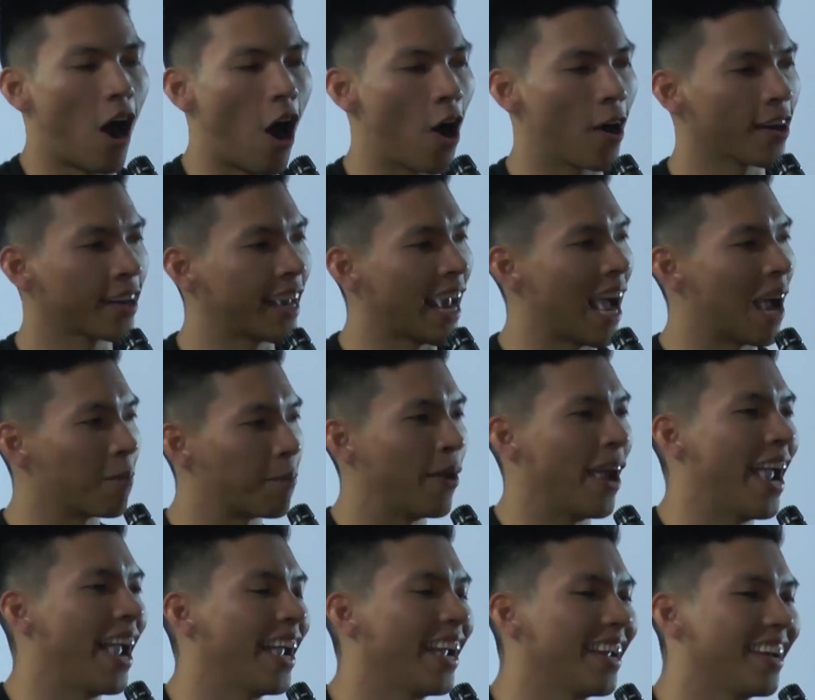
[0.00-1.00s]
Our
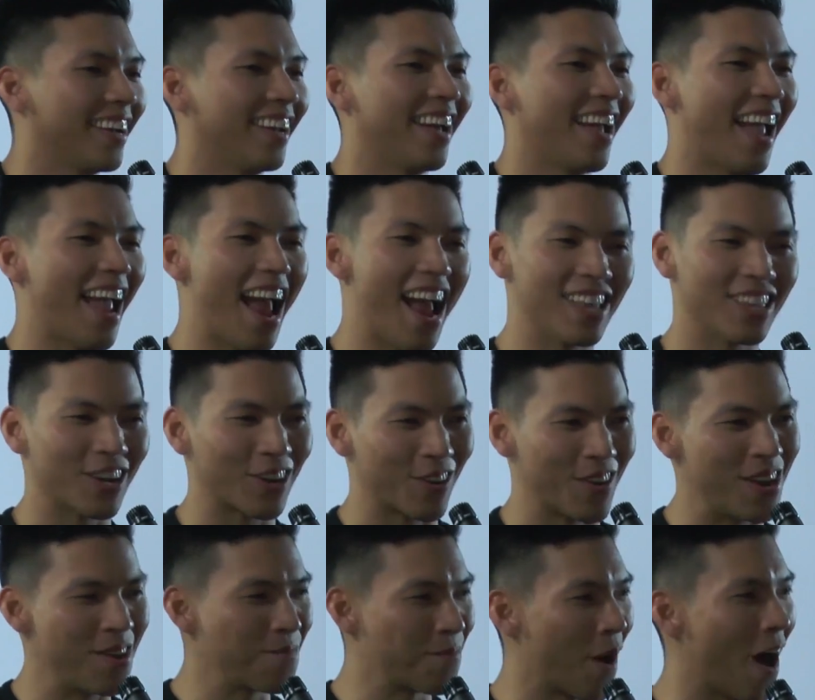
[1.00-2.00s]
campaign and the
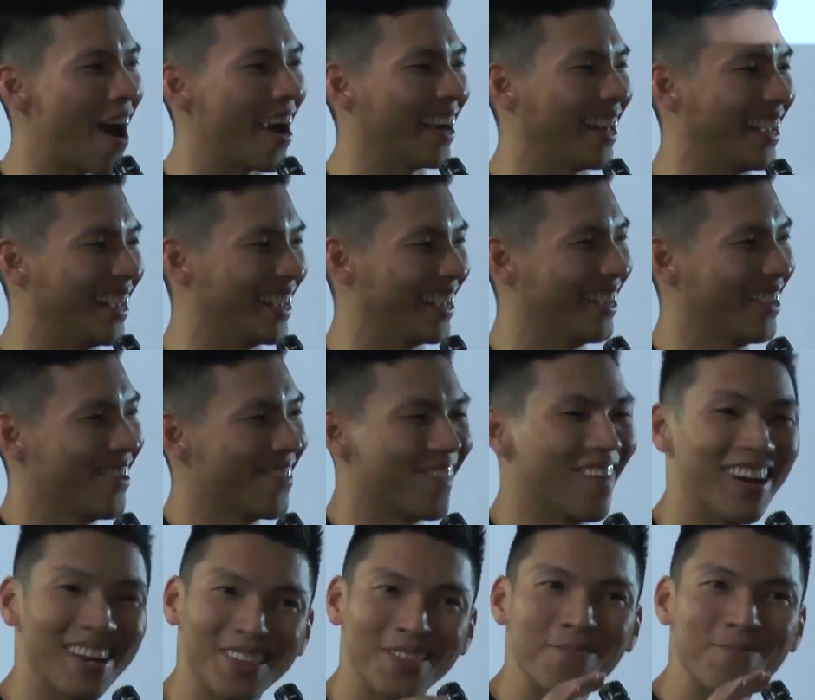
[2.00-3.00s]
Green Party,
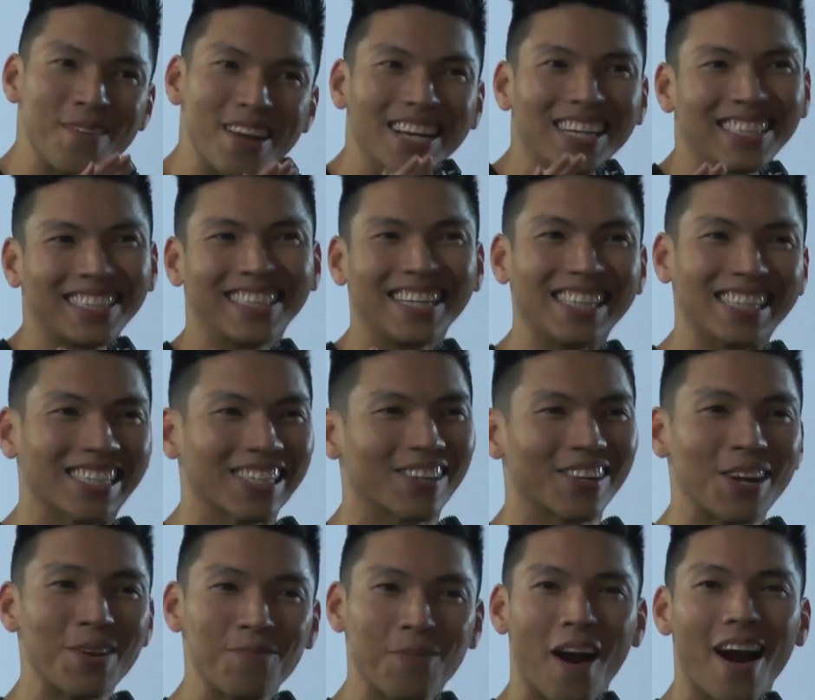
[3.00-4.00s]
one of the biggest things the
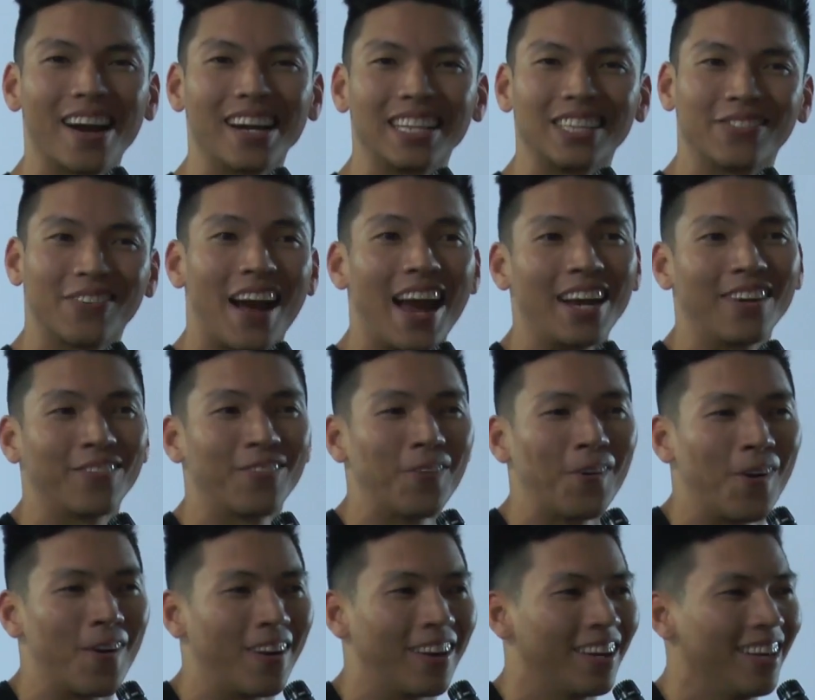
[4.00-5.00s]
Green Party is fighting
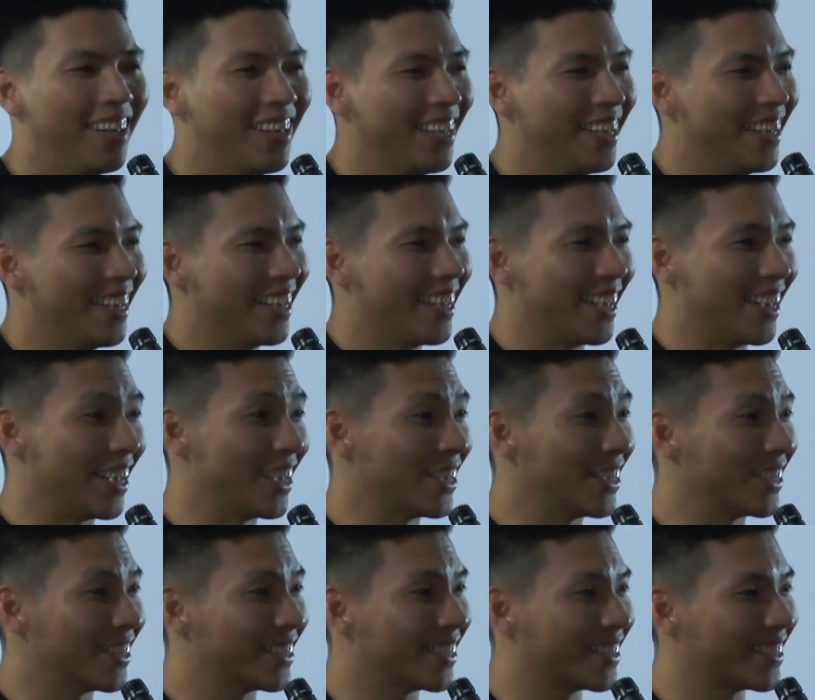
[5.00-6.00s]
for
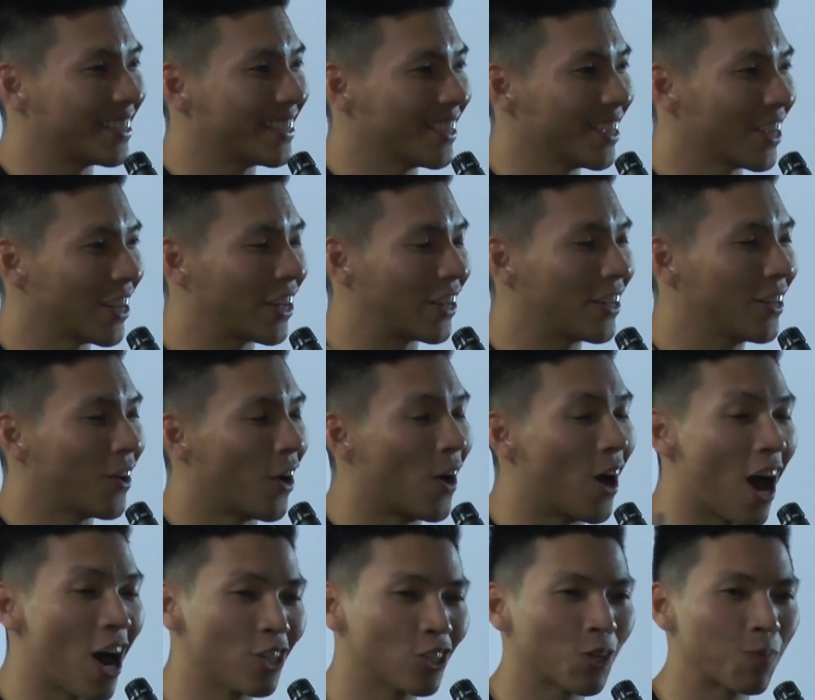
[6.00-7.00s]
is
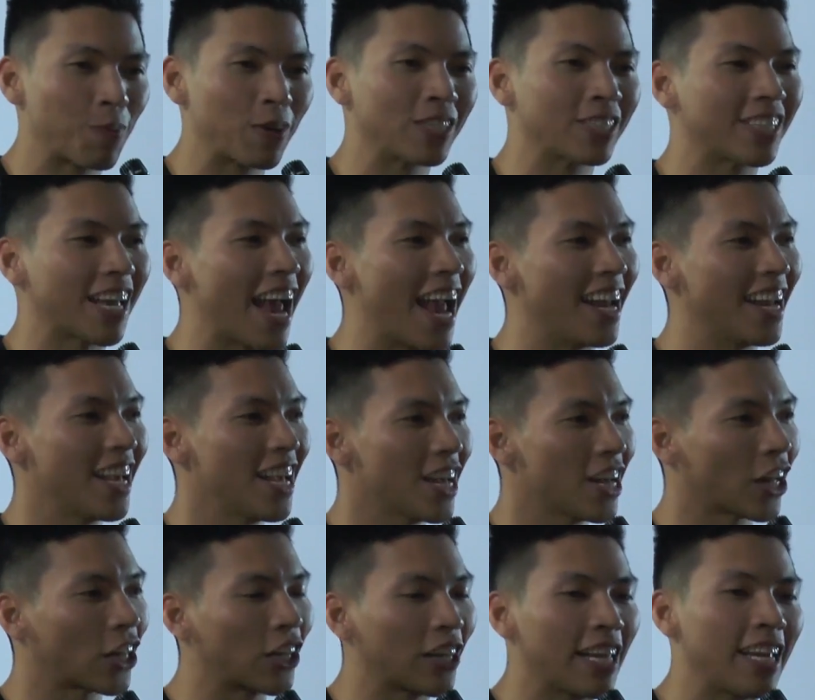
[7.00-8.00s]
100%
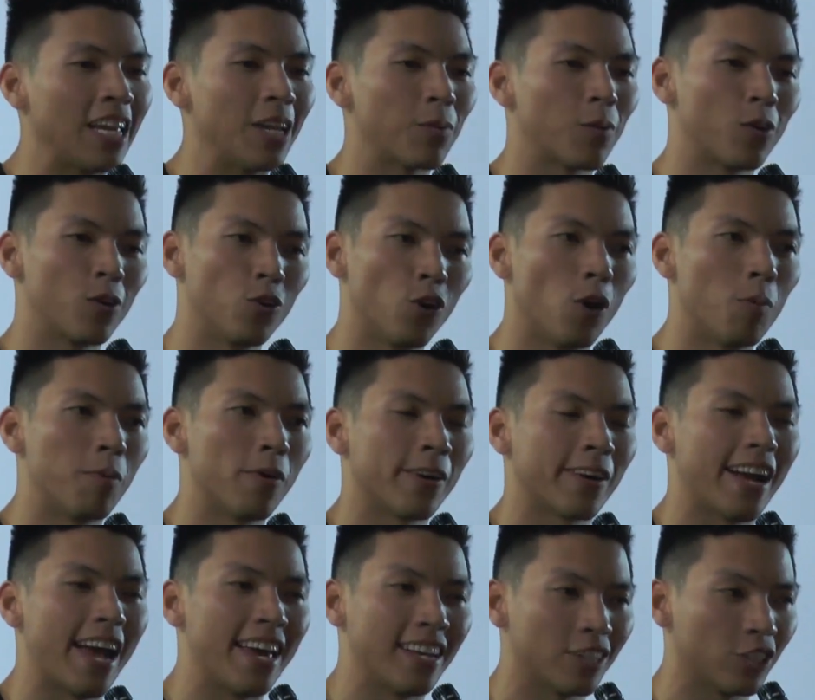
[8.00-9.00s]
clean, renewable
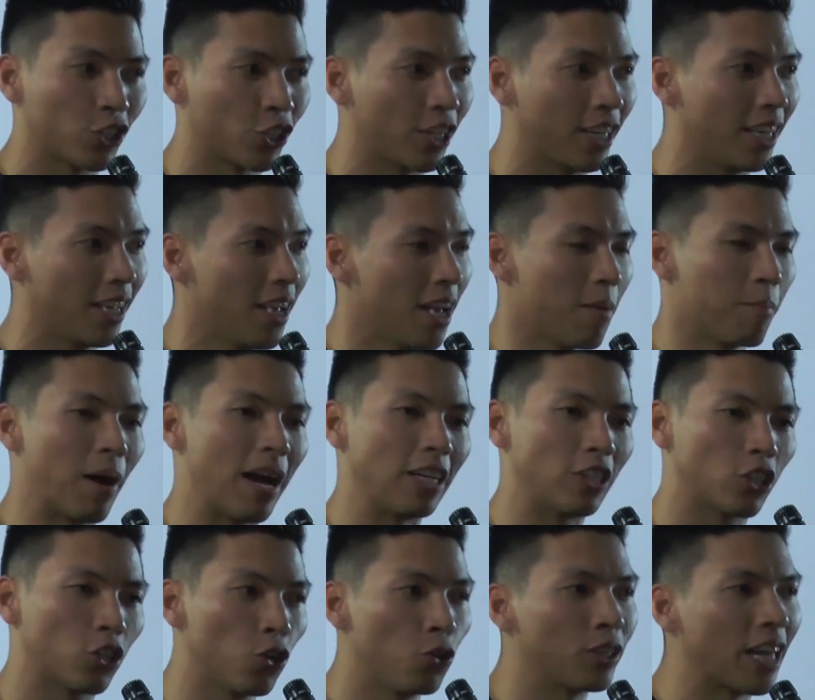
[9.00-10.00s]
energy by
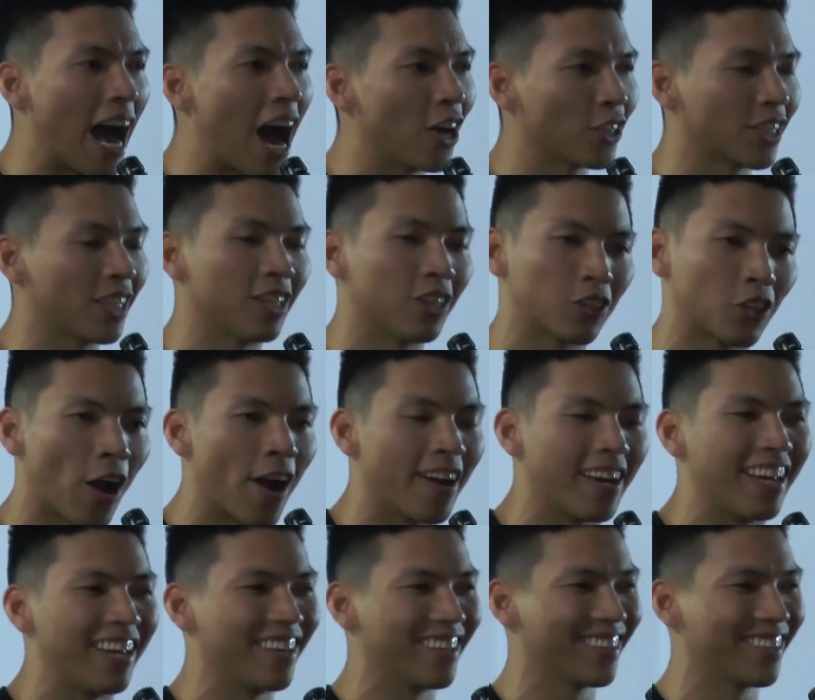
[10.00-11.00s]
2030.